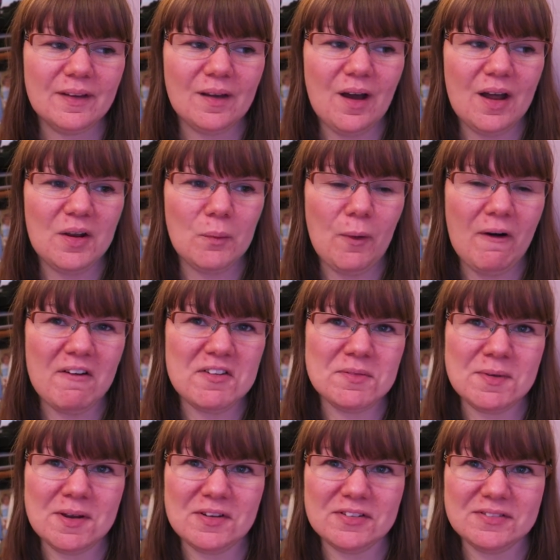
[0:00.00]
kind of
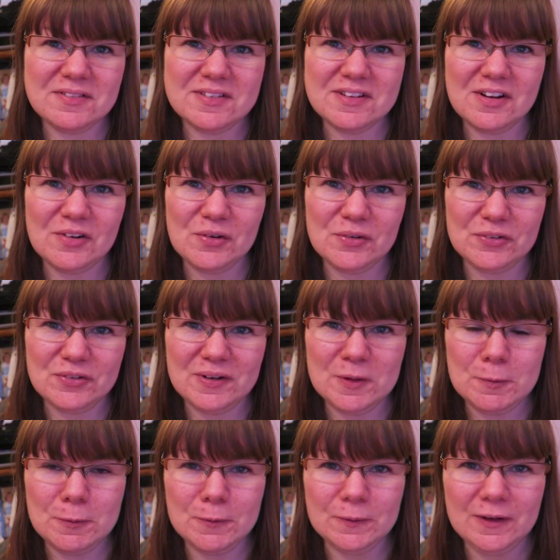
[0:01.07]
worries me, because if his uncle's
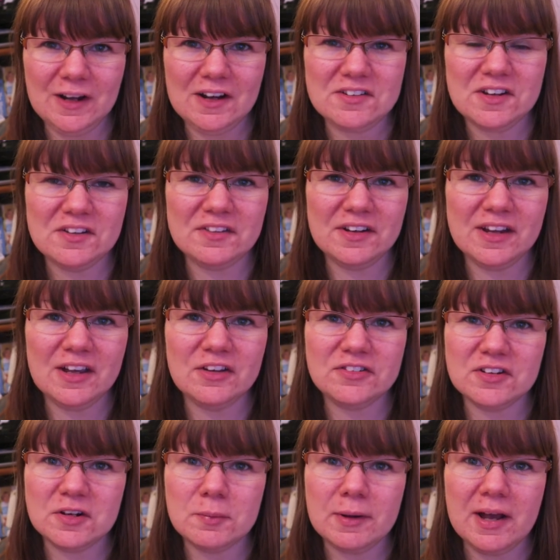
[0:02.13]
really poorly, I don't think
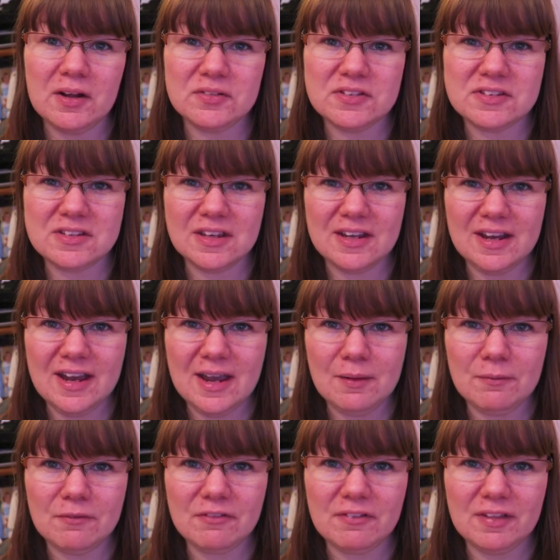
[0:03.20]
he's going to be able to see
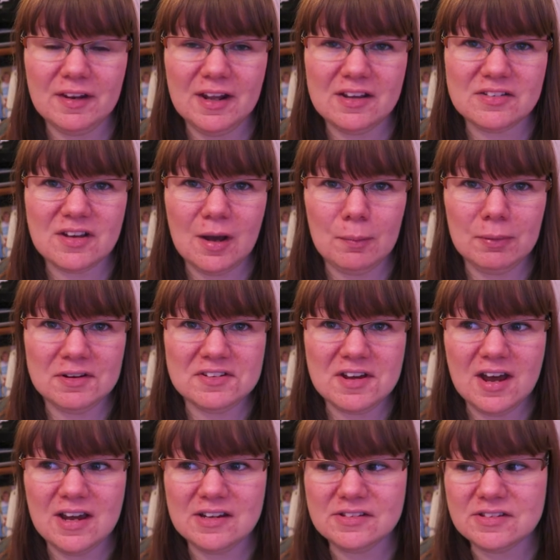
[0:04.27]
him for the next couple of
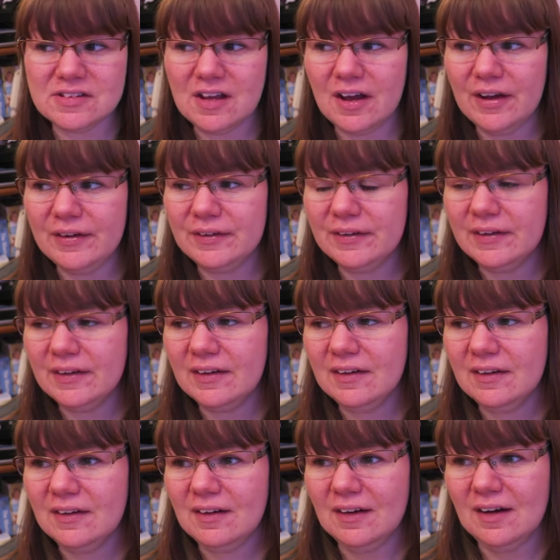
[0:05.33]
days. So
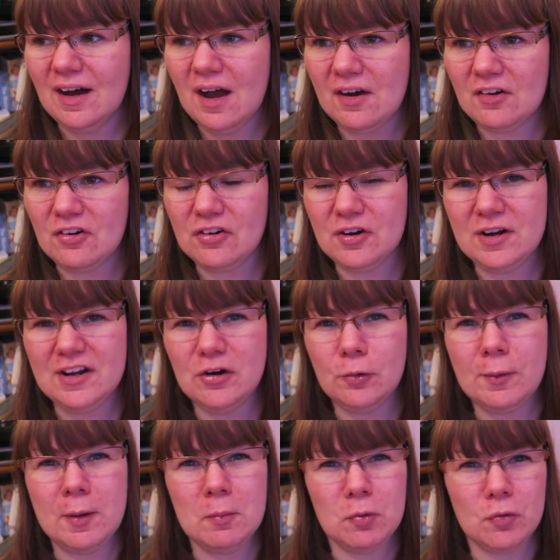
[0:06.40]
I've got a
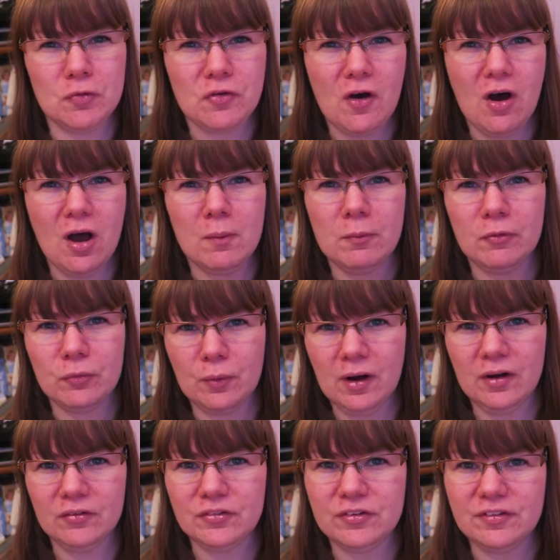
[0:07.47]
little bit more time as
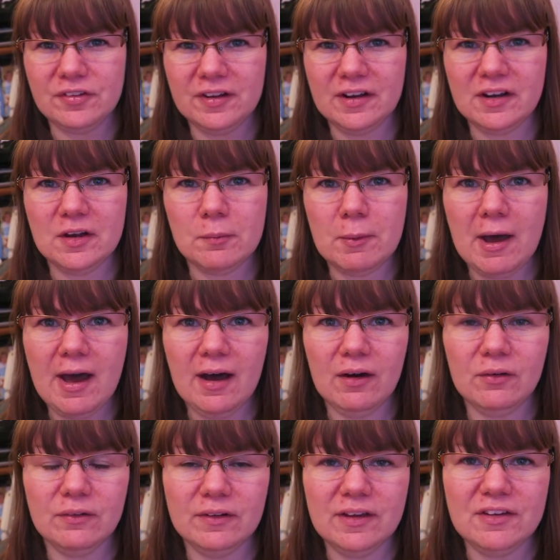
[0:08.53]
well to think
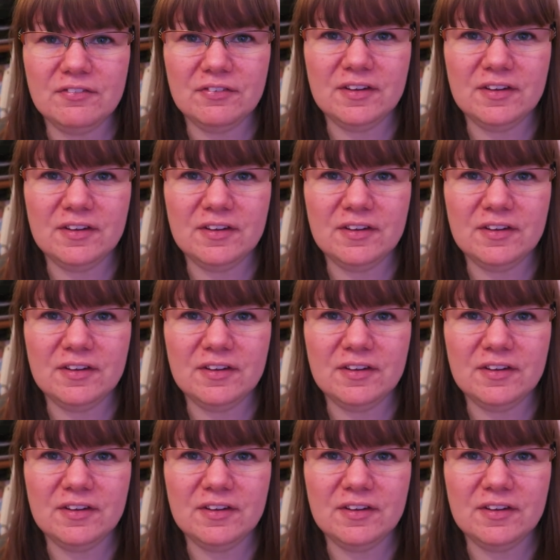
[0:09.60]
about if